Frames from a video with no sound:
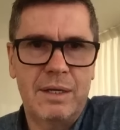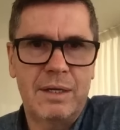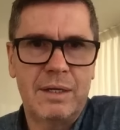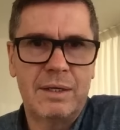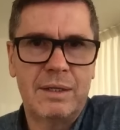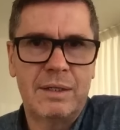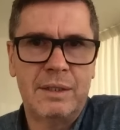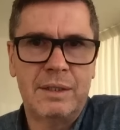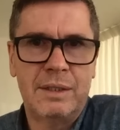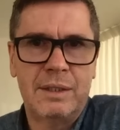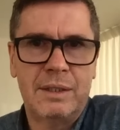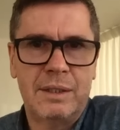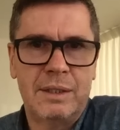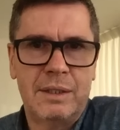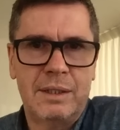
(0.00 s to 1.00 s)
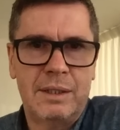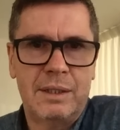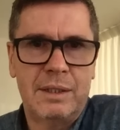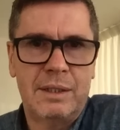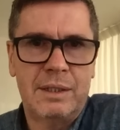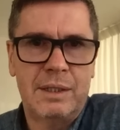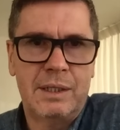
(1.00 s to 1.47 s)

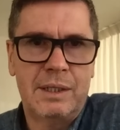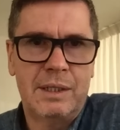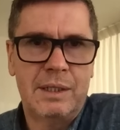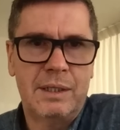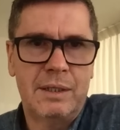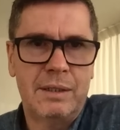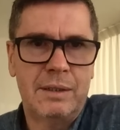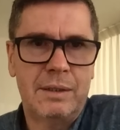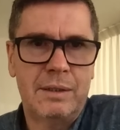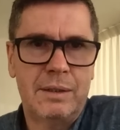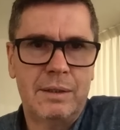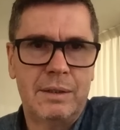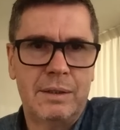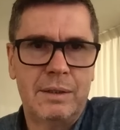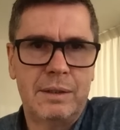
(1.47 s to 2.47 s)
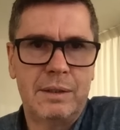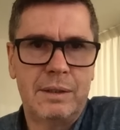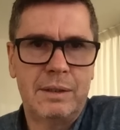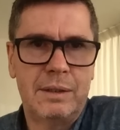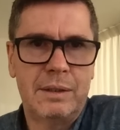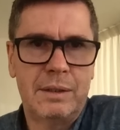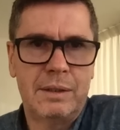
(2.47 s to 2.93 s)

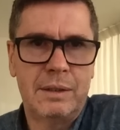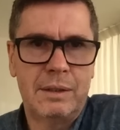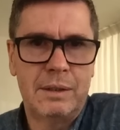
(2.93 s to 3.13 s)
Nothing is said.